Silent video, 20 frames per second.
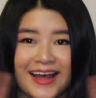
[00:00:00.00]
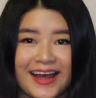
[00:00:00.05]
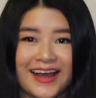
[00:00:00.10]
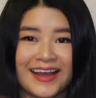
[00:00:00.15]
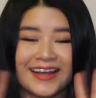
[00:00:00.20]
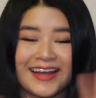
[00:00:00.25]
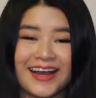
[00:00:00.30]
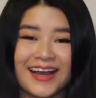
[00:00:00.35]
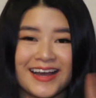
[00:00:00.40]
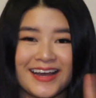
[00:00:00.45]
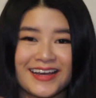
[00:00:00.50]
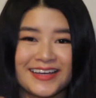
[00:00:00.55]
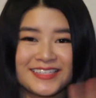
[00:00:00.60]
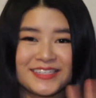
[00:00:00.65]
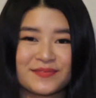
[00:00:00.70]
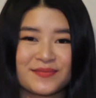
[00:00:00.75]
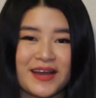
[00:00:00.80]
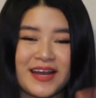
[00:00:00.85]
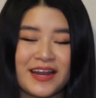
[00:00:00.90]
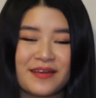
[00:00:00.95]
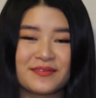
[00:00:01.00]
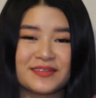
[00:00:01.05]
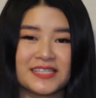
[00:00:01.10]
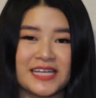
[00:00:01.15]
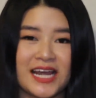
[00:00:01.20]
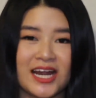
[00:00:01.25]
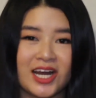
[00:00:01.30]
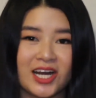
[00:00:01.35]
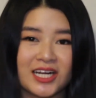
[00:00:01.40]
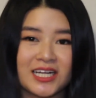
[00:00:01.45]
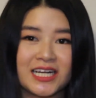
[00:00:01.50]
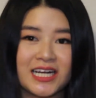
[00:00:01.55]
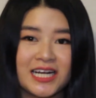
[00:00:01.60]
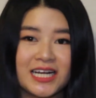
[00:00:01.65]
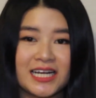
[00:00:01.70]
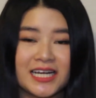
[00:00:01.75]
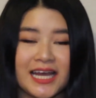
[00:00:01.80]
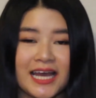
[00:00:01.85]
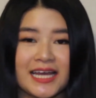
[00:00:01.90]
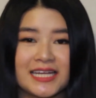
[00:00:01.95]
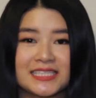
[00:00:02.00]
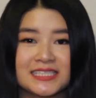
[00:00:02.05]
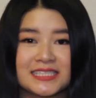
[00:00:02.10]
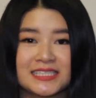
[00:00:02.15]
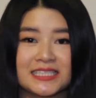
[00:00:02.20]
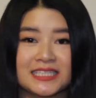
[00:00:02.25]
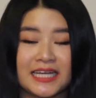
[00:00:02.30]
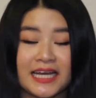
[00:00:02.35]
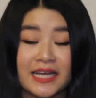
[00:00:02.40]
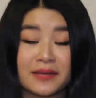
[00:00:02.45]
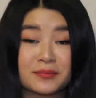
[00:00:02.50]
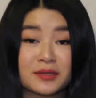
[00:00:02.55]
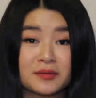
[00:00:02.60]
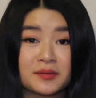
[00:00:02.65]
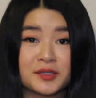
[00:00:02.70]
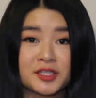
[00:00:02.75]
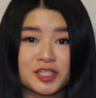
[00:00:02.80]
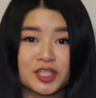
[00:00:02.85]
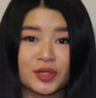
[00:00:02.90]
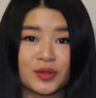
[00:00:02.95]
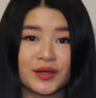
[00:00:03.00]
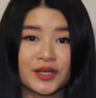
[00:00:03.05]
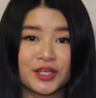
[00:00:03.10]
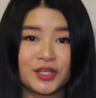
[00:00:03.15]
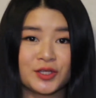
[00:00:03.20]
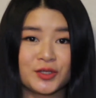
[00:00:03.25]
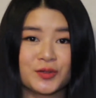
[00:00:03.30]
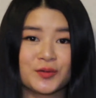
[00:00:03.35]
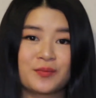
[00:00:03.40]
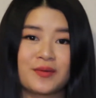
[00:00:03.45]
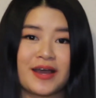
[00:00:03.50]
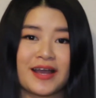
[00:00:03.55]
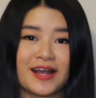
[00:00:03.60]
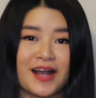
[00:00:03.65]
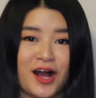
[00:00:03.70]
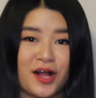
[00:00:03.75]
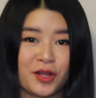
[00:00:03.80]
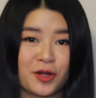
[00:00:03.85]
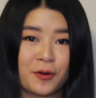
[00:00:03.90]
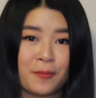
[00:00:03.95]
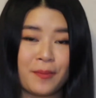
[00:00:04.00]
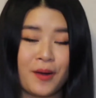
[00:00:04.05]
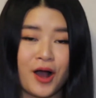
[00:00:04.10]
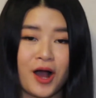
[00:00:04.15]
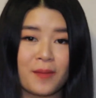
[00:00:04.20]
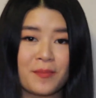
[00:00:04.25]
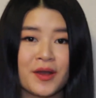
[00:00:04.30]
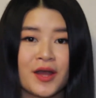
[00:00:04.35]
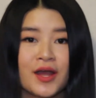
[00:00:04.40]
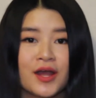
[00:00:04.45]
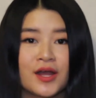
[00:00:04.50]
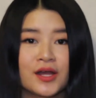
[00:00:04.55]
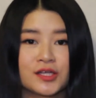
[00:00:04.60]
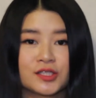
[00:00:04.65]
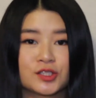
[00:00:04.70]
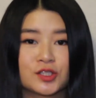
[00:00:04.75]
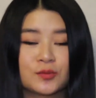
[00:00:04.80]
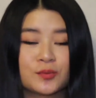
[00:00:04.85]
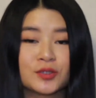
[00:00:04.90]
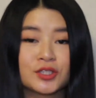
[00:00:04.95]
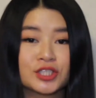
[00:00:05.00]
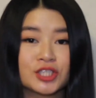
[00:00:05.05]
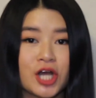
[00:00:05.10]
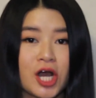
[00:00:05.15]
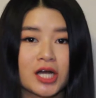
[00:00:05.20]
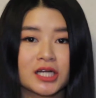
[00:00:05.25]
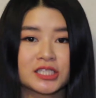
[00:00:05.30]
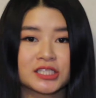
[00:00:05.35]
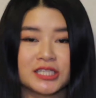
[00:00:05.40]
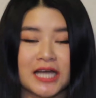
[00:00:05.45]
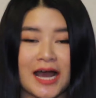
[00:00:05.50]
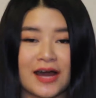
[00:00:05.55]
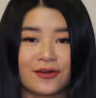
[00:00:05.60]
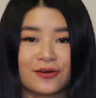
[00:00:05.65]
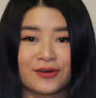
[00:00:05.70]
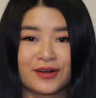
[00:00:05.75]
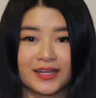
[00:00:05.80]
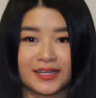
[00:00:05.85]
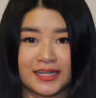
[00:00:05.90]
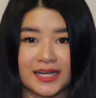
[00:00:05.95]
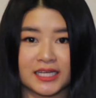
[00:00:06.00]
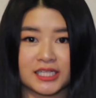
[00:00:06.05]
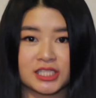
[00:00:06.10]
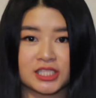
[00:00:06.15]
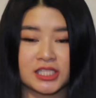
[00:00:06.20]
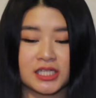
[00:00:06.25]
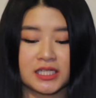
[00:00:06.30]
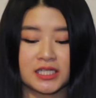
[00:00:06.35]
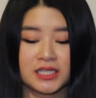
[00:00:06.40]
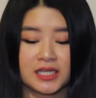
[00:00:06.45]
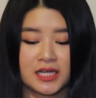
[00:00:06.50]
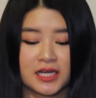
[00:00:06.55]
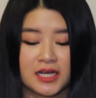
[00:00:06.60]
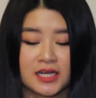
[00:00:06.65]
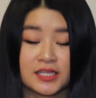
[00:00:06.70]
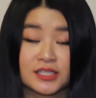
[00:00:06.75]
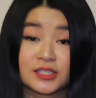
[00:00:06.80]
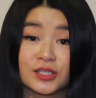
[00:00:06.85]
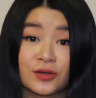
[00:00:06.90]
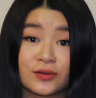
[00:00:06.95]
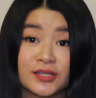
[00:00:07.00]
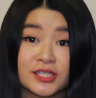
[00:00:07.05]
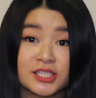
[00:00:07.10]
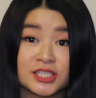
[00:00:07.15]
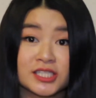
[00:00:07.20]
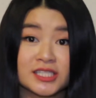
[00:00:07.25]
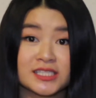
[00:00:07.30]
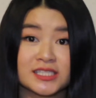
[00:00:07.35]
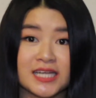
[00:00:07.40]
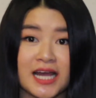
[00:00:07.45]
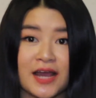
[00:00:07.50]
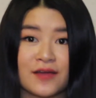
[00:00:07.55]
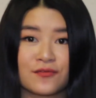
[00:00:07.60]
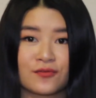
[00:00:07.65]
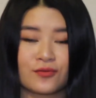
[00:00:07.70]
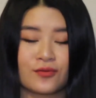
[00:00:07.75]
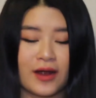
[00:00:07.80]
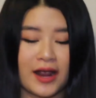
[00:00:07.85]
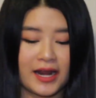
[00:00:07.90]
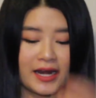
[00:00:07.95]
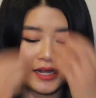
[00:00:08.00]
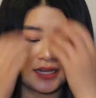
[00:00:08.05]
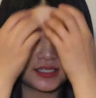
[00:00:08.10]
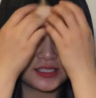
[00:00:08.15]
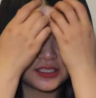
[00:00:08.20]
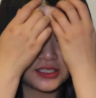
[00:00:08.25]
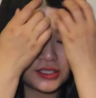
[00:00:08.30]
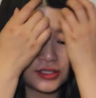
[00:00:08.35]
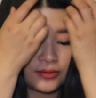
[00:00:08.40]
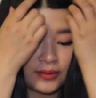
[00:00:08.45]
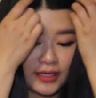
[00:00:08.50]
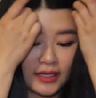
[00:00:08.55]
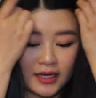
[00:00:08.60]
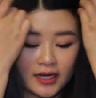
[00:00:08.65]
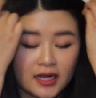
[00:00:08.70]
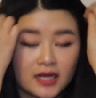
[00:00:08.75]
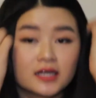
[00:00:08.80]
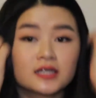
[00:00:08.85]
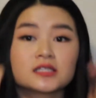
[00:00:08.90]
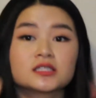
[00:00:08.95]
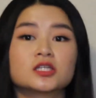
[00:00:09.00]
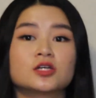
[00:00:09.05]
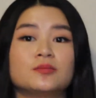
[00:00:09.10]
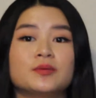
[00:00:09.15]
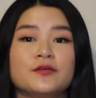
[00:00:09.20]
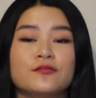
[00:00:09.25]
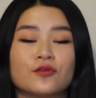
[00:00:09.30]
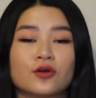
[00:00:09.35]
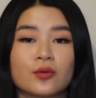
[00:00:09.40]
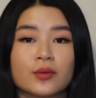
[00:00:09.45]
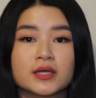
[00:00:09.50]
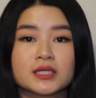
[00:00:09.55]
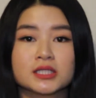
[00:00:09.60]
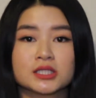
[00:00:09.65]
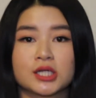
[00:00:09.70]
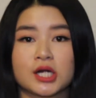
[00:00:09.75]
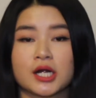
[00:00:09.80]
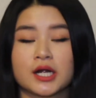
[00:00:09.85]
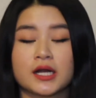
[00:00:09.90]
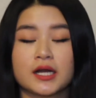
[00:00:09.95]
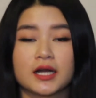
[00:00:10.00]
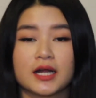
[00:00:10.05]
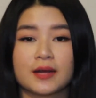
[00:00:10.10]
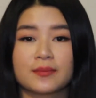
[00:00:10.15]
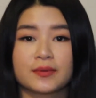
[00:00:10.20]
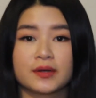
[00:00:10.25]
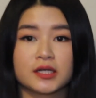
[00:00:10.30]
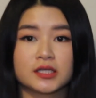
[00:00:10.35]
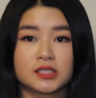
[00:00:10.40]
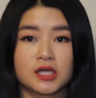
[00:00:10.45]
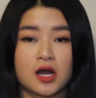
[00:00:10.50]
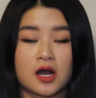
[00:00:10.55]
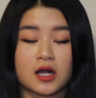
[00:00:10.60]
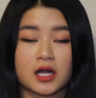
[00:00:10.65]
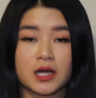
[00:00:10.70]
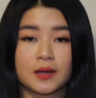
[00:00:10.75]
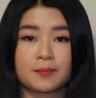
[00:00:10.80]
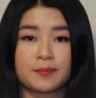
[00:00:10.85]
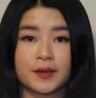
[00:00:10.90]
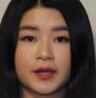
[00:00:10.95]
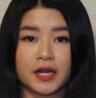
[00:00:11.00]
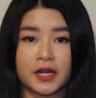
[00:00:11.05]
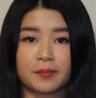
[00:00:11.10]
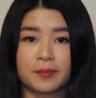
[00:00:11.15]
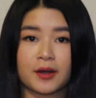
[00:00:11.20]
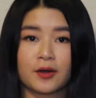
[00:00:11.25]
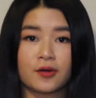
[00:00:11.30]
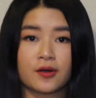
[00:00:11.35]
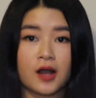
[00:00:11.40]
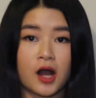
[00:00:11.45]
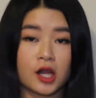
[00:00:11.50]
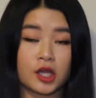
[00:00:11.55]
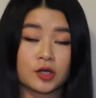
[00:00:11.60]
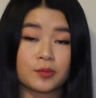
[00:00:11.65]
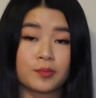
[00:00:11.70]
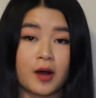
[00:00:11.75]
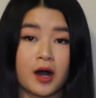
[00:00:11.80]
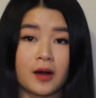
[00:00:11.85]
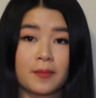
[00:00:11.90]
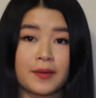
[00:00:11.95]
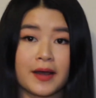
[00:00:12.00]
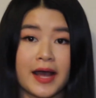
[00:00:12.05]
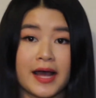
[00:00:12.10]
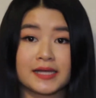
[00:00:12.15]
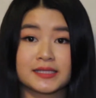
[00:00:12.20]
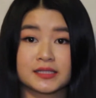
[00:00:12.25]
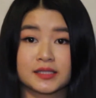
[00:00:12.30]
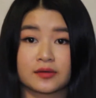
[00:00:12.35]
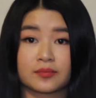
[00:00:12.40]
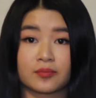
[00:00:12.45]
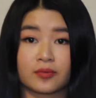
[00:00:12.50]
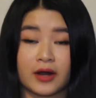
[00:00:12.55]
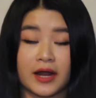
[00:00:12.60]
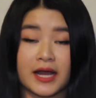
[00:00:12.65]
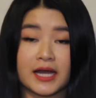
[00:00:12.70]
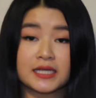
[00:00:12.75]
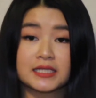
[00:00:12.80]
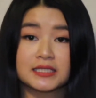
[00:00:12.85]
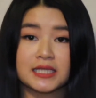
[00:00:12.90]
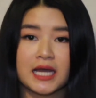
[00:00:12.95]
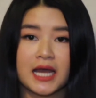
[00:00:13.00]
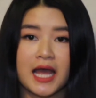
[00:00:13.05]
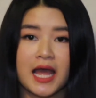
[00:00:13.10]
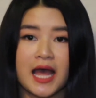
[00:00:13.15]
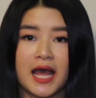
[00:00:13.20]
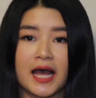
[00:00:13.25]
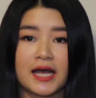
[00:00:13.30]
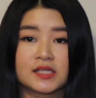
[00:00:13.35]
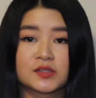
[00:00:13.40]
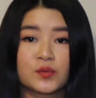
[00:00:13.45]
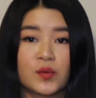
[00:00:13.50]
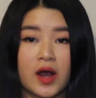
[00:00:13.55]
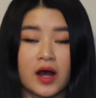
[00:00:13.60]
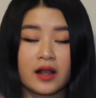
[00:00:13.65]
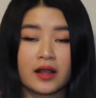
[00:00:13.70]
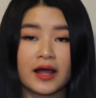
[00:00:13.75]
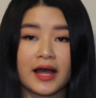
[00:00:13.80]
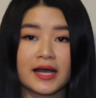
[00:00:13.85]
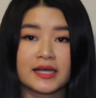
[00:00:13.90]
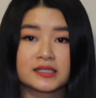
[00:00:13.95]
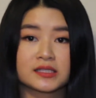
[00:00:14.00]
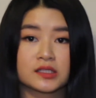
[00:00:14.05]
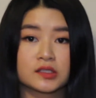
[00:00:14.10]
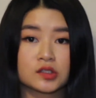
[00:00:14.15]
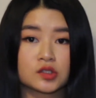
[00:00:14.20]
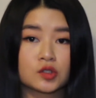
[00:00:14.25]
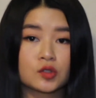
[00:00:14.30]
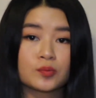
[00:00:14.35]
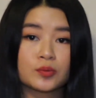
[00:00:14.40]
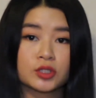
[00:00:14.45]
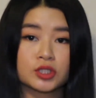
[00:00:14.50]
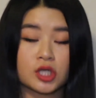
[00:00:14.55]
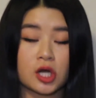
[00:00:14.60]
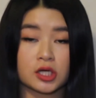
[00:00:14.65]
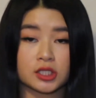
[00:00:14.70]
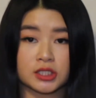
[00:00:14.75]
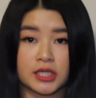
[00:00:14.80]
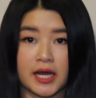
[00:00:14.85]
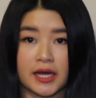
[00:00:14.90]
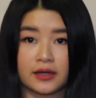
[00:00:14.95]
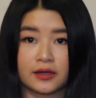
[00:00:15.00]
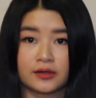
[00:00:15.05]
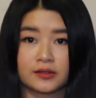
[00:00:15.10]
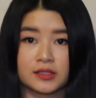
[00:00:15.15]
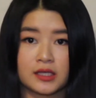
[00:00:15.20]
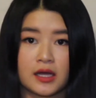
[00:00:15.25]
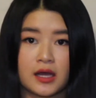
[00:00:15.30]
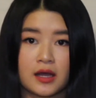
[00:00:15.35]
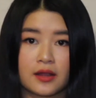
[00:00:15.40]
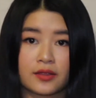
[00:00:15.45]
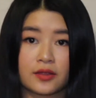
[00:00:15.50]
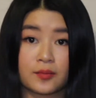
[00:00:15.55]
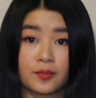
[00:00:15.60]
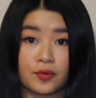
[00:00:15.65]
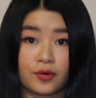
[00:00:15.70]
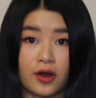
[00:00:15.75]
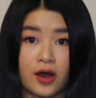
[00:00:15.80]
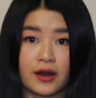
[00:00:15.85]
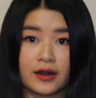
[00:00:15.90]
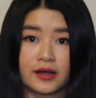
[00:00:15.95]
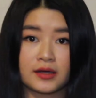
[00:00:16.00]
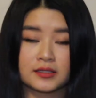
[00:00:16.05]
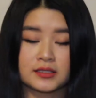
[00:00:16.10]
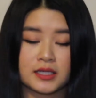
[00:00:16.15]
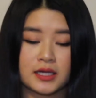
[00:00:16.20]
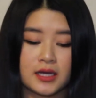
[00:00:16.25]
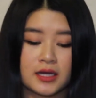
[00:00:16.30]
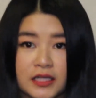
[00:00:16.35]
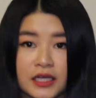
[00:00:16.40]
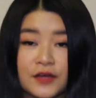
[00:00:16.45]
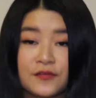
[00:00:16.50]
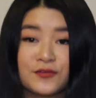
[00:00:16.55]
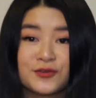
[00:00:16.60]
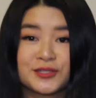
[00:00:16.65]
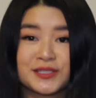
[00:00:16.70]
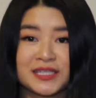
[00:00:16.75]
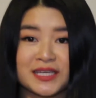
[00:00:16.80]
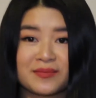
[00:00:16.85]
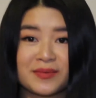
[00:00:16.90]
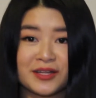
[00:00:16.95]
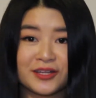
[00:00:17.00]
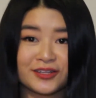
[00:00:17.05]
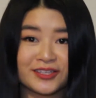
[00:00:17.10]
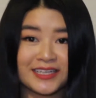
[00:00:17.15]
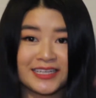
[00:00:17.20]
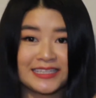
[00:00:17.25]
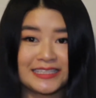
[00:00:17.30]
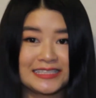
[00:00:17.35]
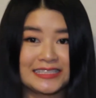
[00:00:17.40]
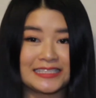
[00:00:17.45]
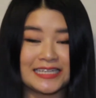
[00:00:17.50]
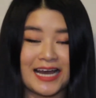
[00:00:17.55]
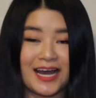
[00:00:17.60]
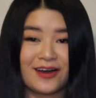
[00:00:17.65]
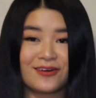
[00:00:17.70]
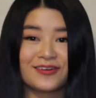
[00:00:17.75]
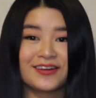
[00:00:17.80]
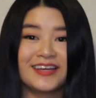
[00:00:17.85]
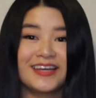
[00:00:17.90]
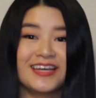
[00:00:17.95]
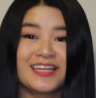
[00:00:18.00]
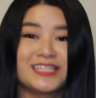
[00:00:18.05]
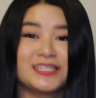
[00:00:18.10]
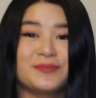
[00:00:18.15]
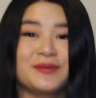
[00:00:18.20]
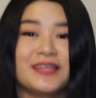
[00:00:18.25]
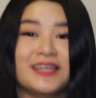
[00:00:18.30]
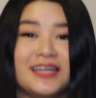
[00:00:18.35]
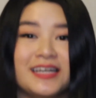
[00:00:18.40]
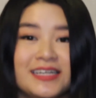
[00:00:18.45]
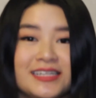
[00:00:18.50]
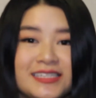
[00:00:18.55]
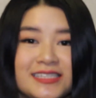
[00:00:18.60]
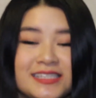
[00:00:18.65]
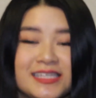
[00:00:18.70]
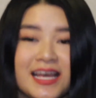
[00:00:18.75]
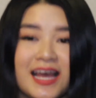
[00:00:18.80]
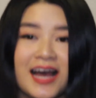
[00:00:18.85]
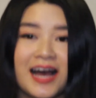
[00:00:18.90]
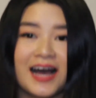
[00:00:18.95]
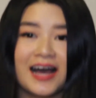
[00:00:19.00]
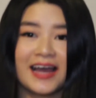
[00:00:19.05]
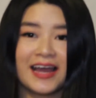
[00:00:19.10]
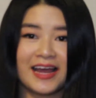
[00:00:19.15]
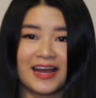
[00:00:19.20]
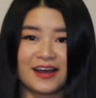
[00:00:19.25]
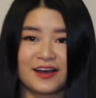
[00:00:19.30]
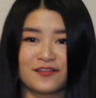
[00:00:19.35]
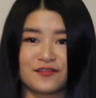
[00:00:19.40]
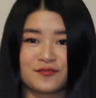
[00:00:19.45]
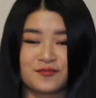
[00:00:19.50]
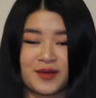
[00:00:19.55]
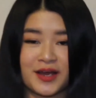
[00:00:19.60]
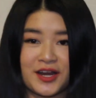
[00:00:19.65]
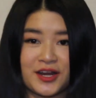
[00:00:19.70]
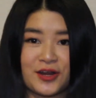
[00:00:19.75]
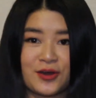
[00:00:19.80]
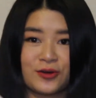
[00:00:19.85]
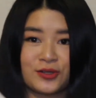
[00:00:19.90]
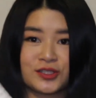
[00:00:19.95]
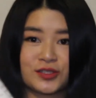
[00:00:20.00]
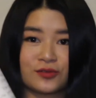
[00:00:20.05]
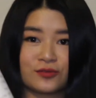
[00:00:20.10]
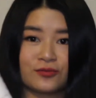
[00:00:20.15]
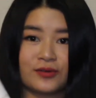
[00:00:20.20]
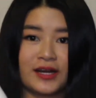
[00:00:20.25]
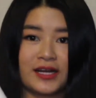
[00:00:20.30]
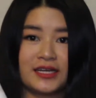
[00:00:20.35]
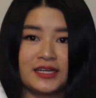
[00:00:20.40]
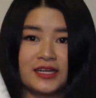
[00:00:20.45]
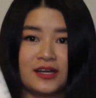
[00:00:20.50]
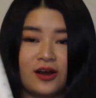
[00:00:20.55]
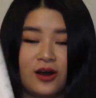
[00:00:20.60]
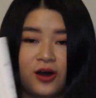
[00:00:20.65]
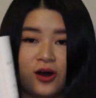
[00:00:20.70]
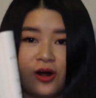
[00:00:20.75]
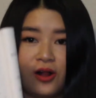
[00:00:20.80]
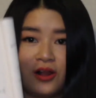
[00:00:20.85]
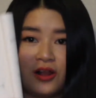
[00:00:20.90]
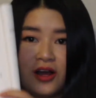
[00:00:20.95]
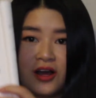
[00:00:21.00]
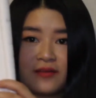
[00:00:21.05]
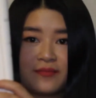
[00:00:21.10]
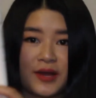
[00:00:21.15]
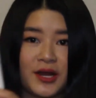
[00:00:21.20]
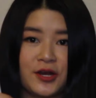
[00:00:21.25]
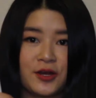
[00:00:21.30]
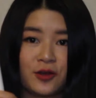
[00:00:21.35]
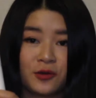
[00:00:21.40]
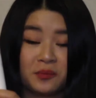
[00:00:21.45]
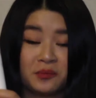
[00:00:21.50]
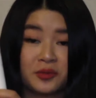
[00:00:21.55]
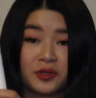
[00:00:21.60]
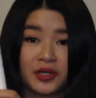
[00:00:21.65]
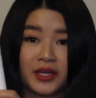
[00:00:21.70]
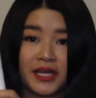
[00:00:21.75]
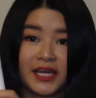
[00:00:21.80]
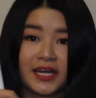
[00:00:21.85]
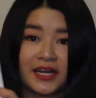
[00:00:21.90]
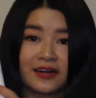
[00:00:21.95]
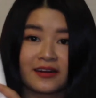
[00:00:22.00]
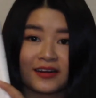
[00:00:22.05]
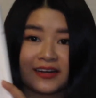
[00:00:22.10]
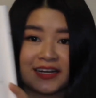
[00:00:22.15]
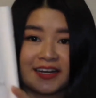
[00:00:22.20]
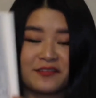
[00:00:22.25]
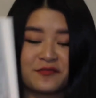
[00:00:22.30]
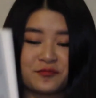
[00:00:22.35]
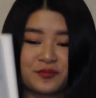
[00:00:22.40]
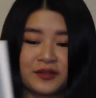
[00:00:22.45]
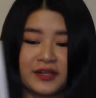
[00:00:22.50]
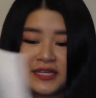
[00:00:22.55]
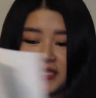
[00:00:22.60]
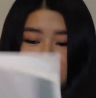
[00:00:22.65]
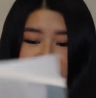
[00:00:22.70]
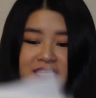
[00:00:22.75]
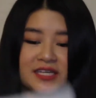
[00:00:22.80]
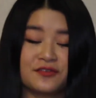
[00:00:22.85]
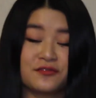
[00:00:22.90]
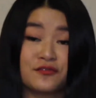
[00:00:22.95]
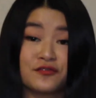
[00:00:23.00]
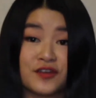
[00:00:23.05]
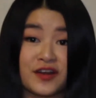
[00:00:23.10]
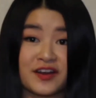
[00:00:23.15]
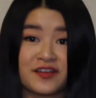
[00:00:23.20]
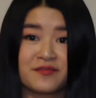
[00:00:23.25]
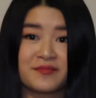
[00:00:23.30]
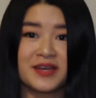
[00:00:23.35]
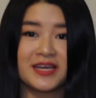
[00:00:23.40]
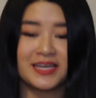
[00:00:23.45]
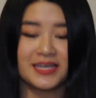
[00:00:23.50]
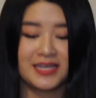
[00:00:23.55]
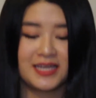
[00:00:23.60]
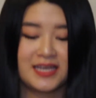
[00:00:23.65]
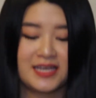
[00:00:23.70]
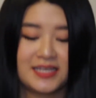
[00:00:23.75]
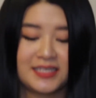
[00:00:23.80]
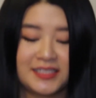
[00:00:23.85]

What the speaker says: Hi guys, my name is Erica and today I'm going to be showing you my Colourpop Super Shock Shadow collection. So let's just dive right into it. So before we start, I'm going to talk a bit about Colourpop as the brand, as well as the Super Shock Shadows, the product. If you see me looking down, it's because I have my notes written all on my notebook here and I've placed it in front of me.